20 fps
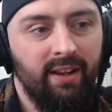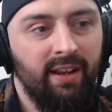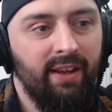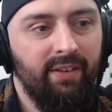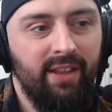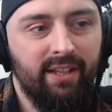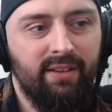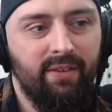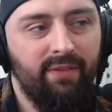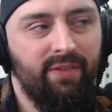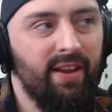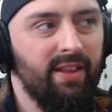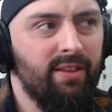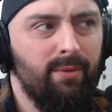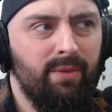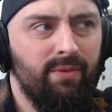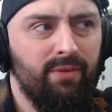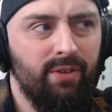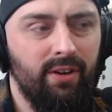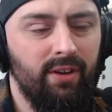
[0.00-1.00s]
If that's a fact that
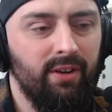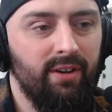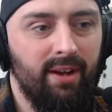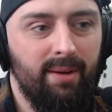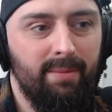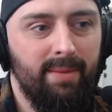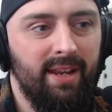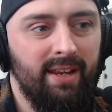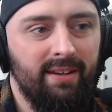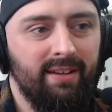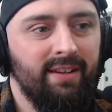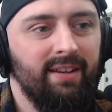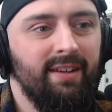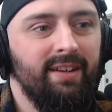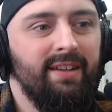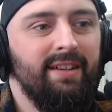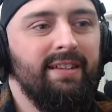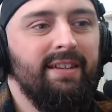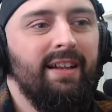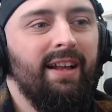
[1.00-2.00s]
we've heard, I mean,
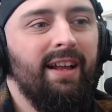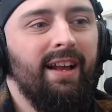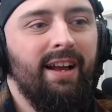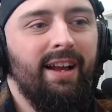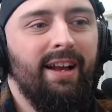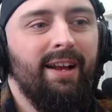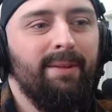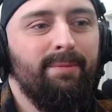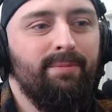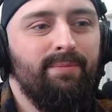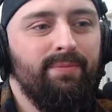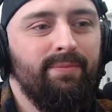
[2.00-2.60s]
I